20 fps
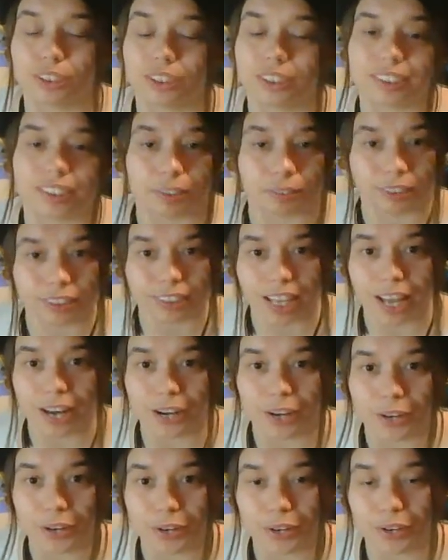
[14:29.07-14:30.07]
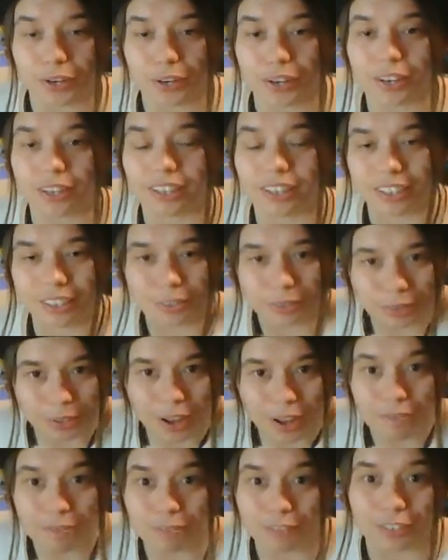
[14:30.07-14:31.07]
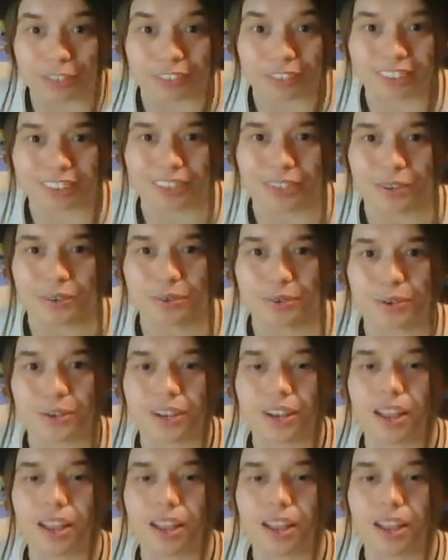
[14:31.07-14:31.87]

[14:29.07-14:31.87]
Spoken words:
it's outside of your, you know, comfort zone.